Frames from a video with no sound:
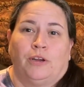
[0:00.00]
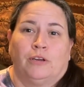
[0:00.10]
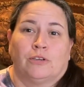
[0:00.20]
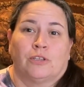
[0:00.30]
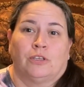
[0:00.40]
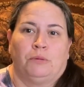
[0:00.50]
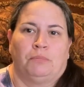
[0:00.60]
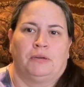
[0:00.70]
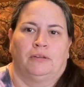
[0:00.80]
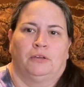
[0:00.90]
here
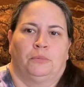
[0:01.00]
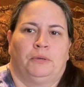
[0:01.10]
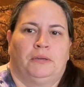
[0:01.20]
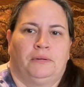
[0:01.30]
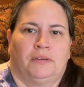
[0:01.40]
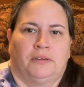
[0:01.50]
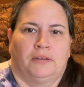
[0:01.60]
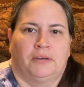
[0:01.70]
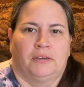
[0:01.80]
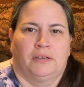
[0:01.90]
sleeping a little bit.
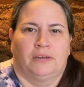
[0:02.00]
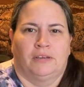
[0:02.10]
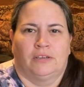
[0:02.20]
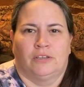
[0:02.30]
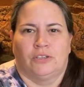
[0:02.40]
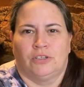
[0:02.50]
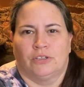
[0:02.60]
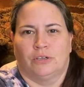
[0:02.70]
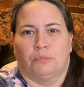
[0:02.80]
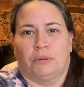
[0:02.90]
She's
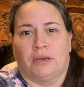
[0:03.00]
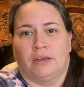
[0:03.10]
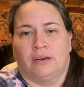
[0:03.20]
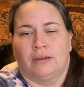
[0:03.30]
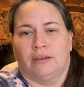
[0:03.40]
in her bed.